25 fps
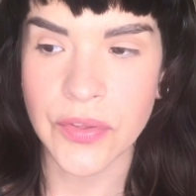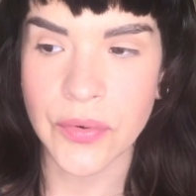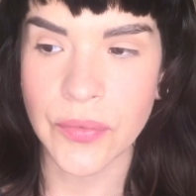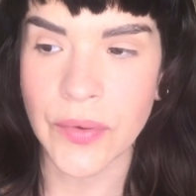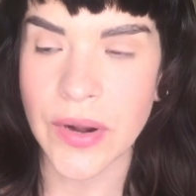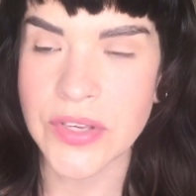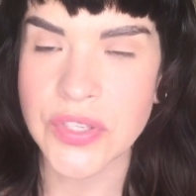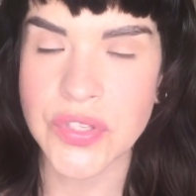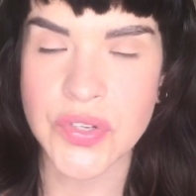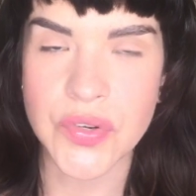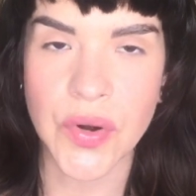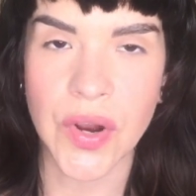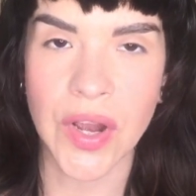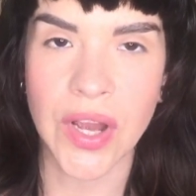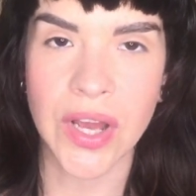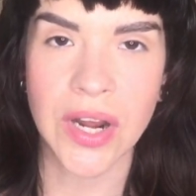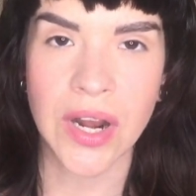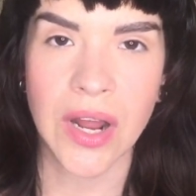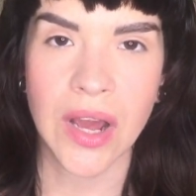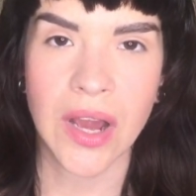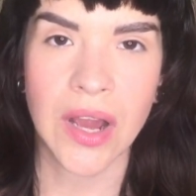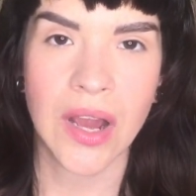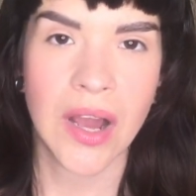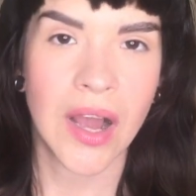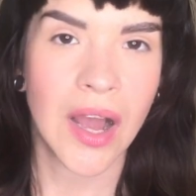the
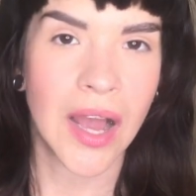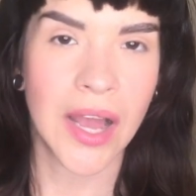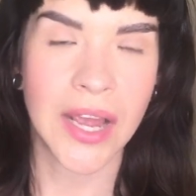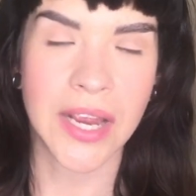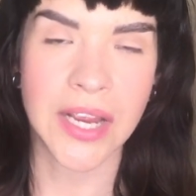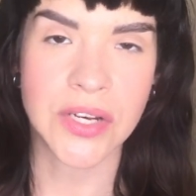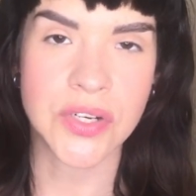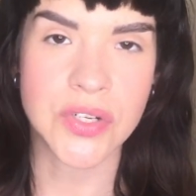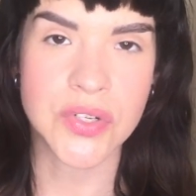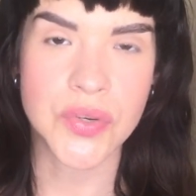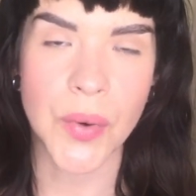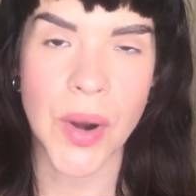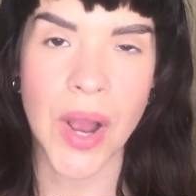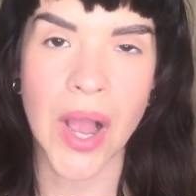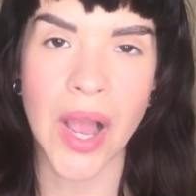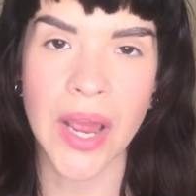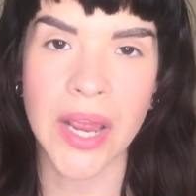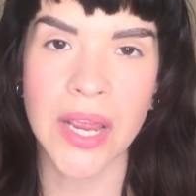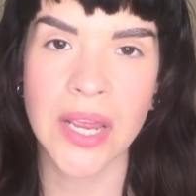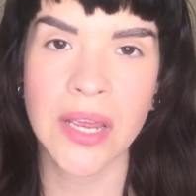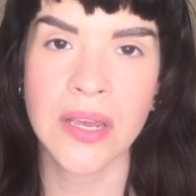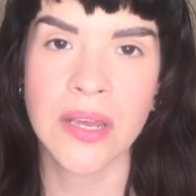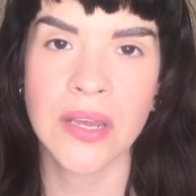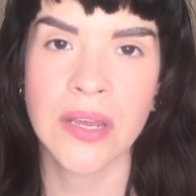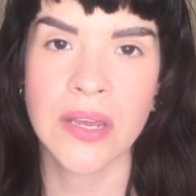restaurant high and
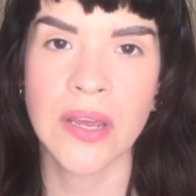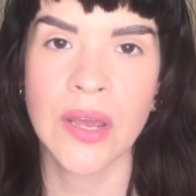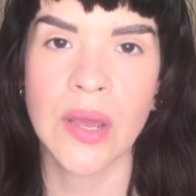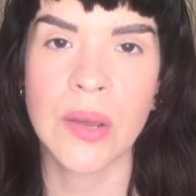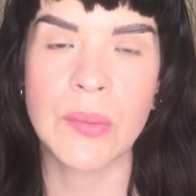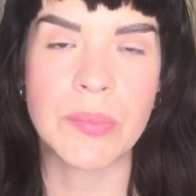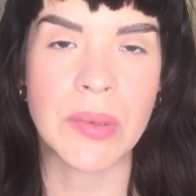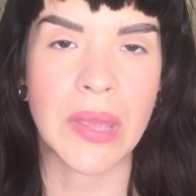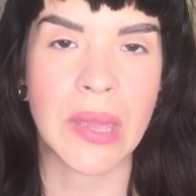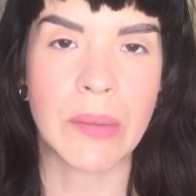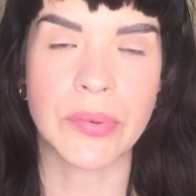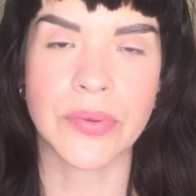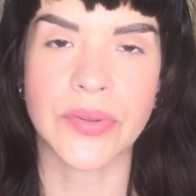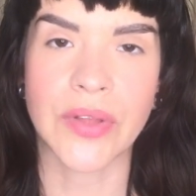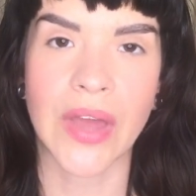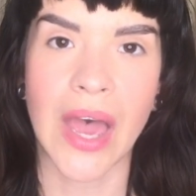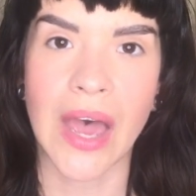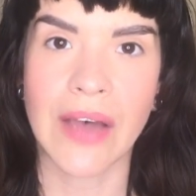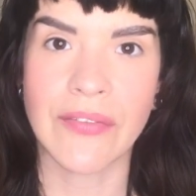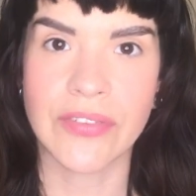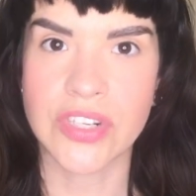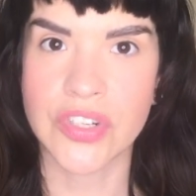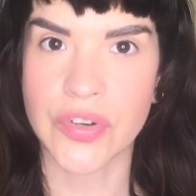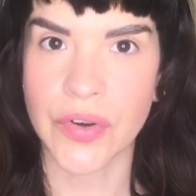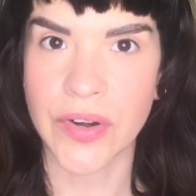dry, be able to
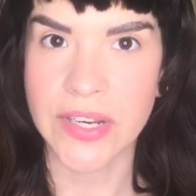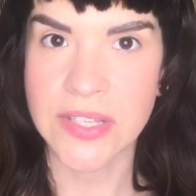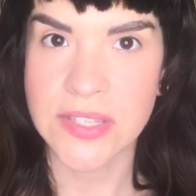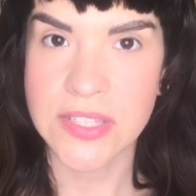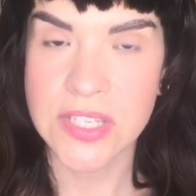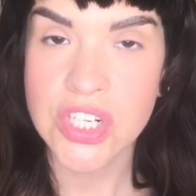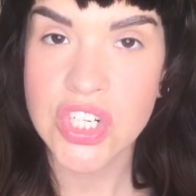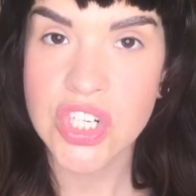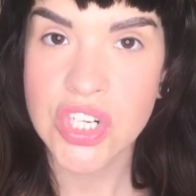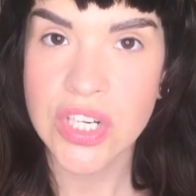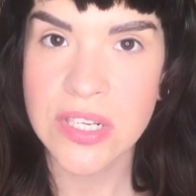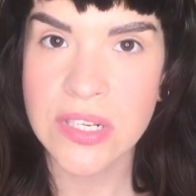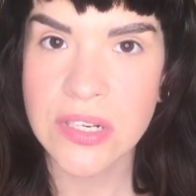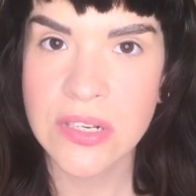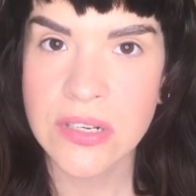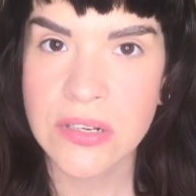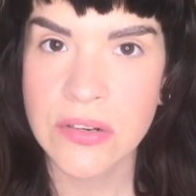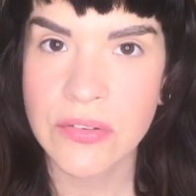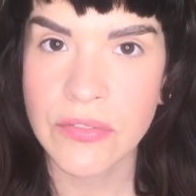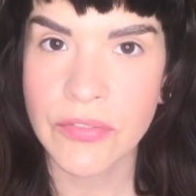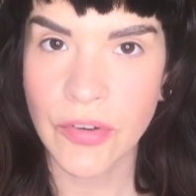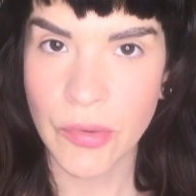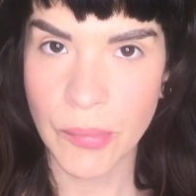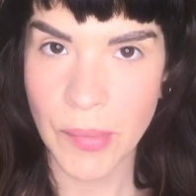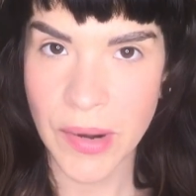have a transition
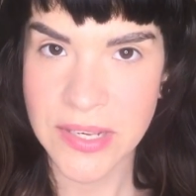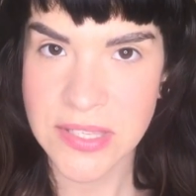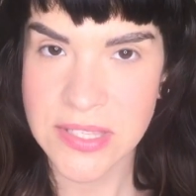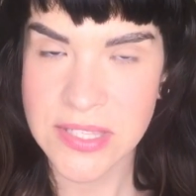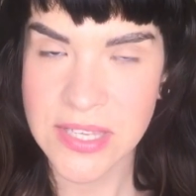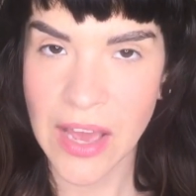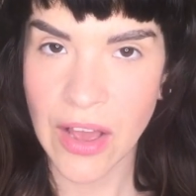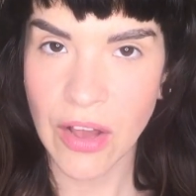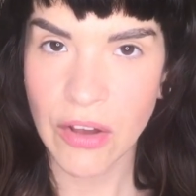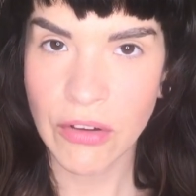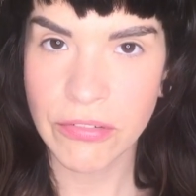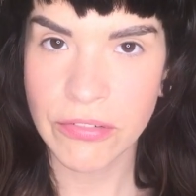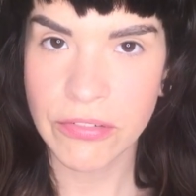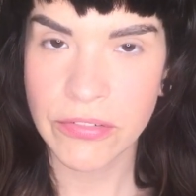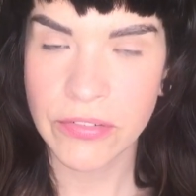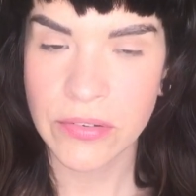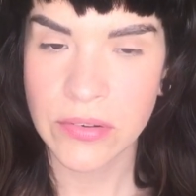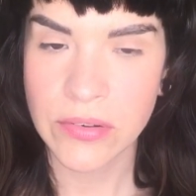for myself.